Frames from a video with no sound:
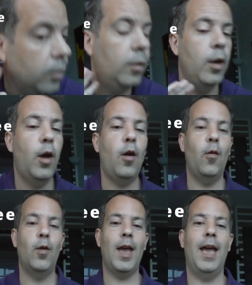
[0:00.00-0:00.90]

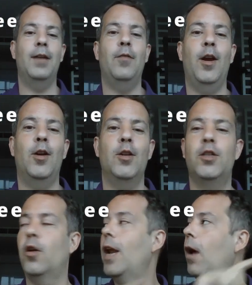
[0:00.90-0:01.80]
Okay, very good. So
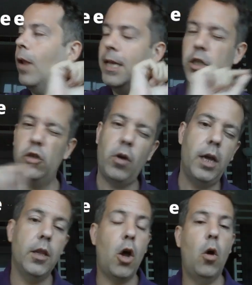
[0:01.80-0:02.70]
now let's try the
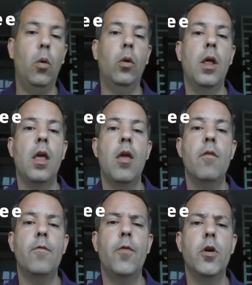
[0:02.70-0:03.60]
whole
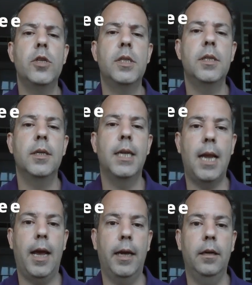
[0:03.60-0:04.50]
first
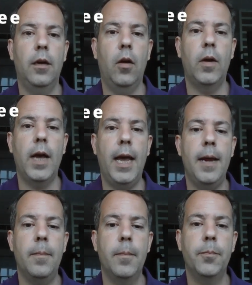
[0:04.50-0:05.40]
line. Okay,
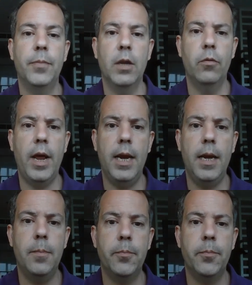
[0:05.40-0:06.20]
ready?